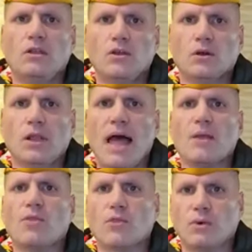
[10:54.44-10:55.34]
You're
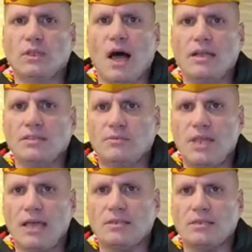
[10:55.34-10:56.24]
allowed 3 lines of
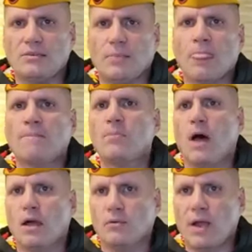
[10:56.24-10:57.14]
text
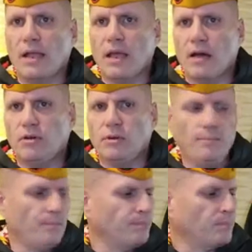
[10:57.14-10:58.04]
on a red
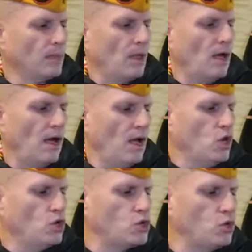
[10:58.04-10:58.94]
cover.
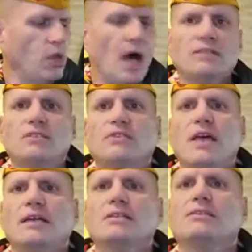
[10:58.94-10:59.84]
2 lines of
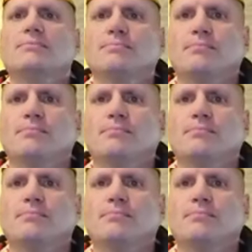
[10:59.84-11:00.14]
text